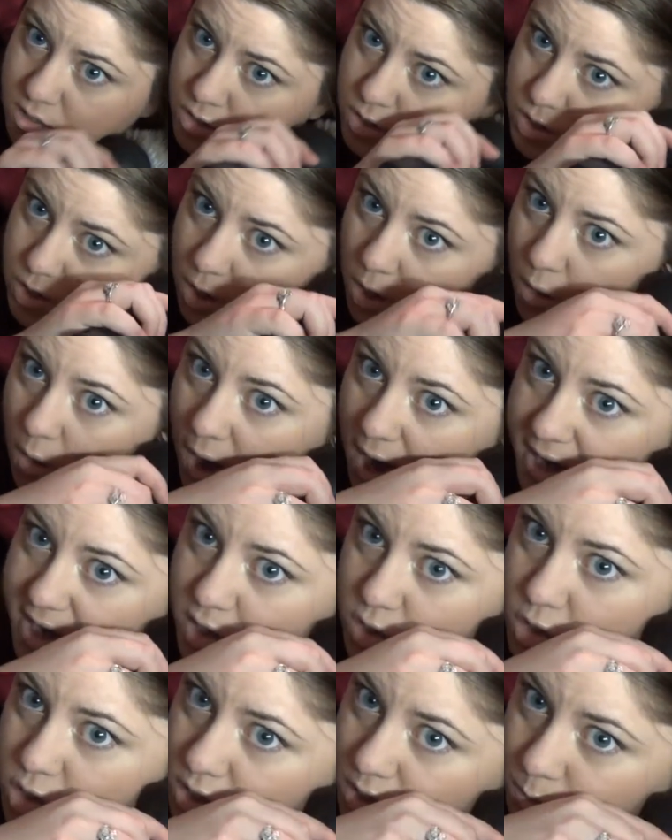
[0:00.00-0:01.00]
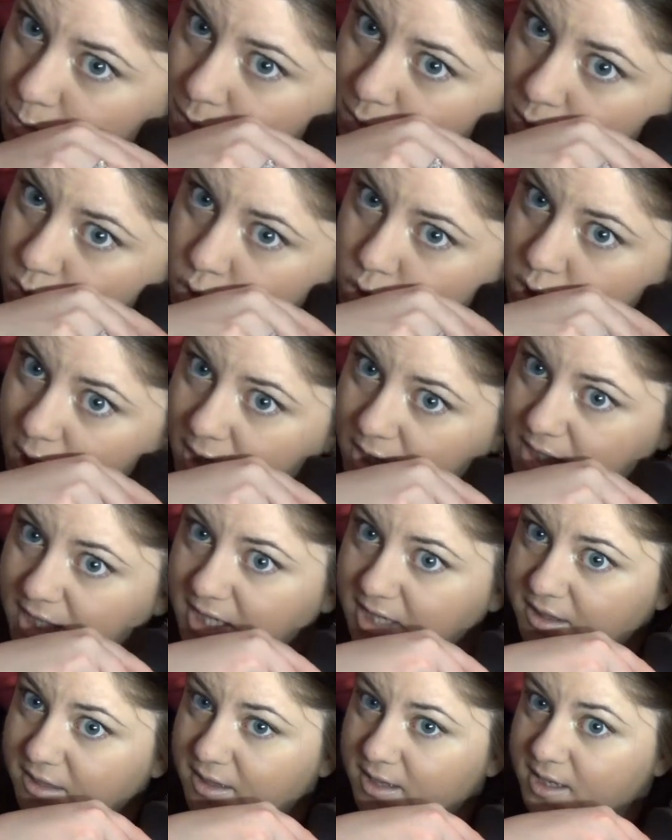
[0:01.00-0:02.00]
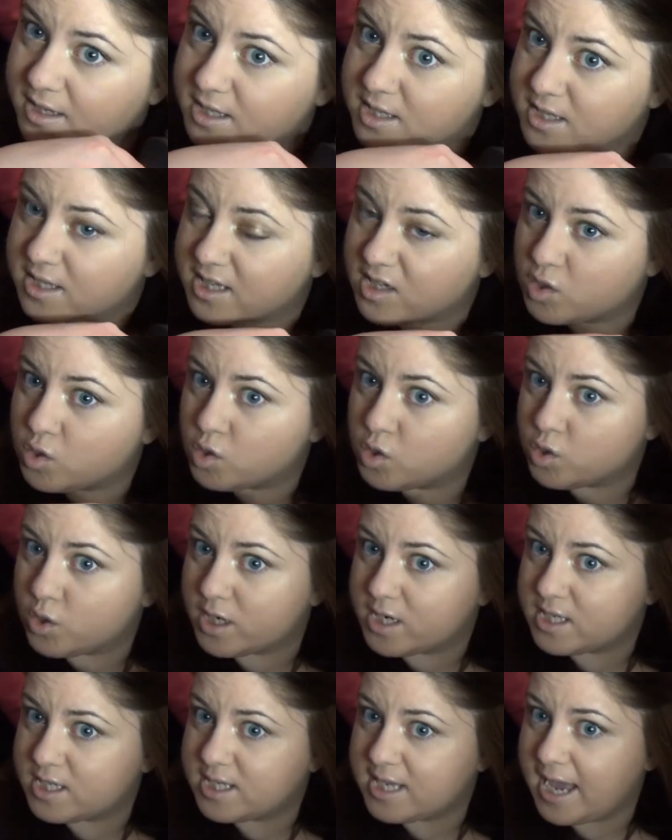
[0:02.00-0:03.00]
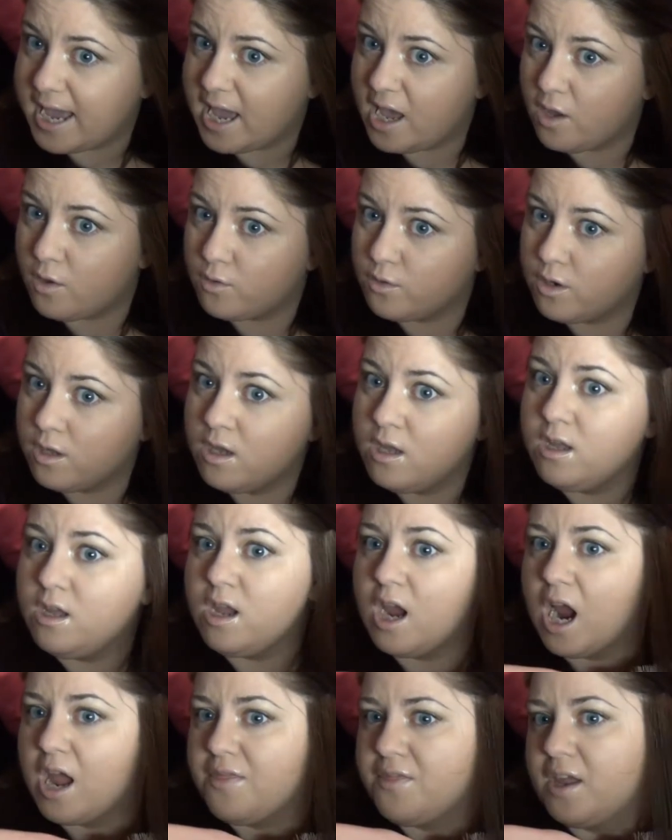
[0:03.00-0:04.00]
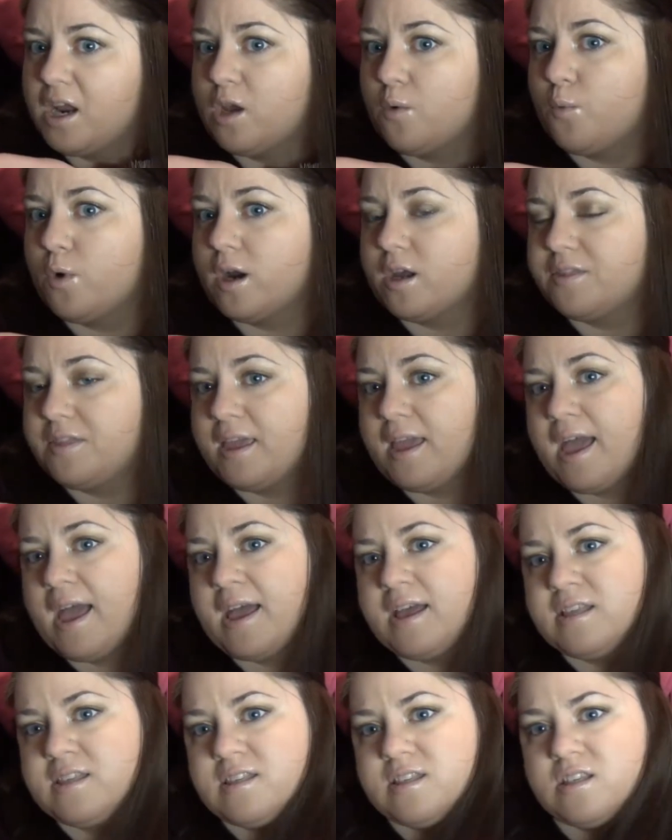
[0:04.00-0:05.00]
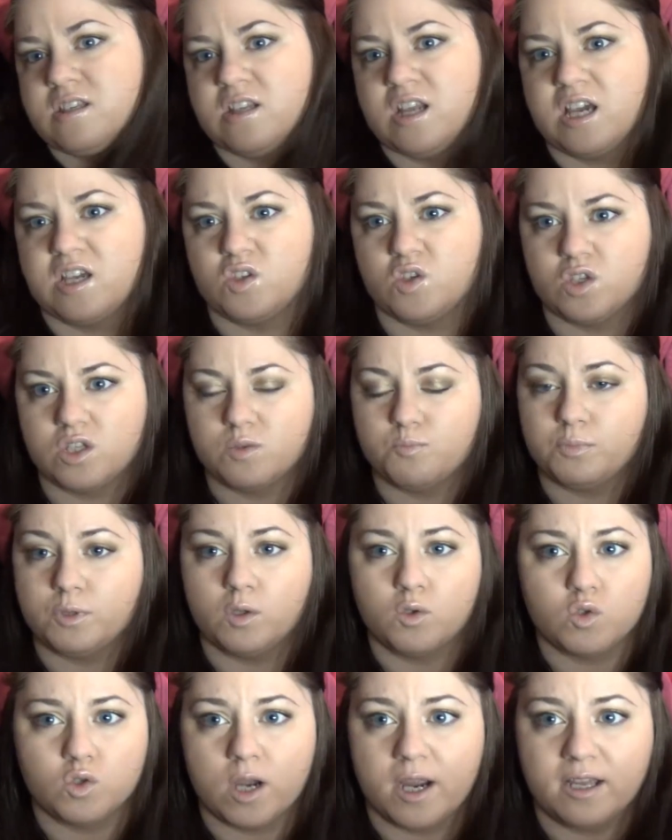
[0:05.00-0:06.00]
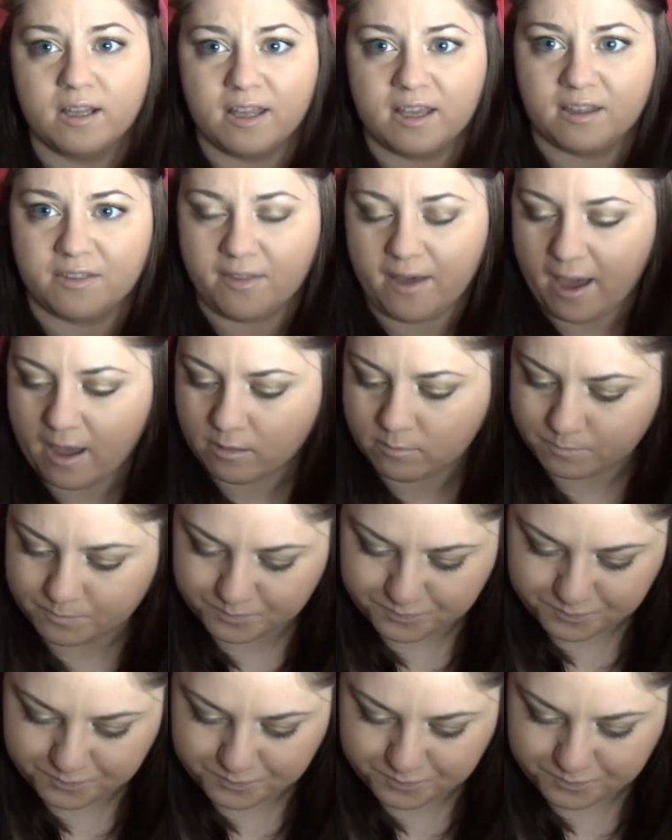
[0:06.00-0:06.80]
So I usually blow dry it like this, like straight down, and then I work the ends and then I just blow dry it like that.